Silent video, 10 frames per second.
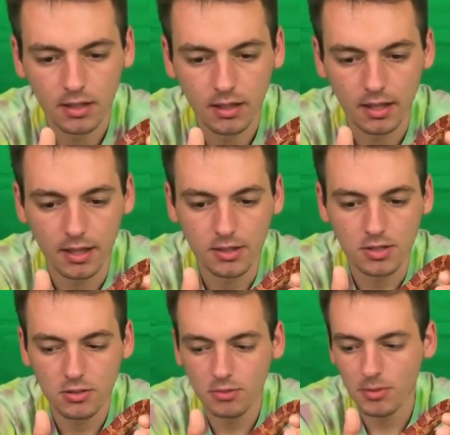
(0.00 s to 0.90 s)
And
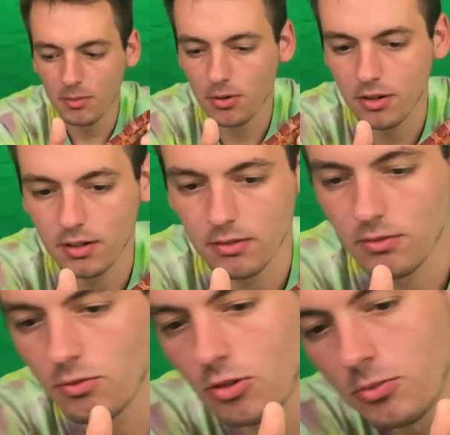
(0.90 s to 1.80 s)
just remember,
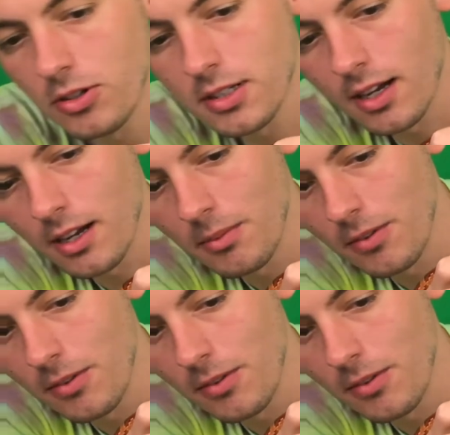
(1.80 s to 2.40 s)
one more time, if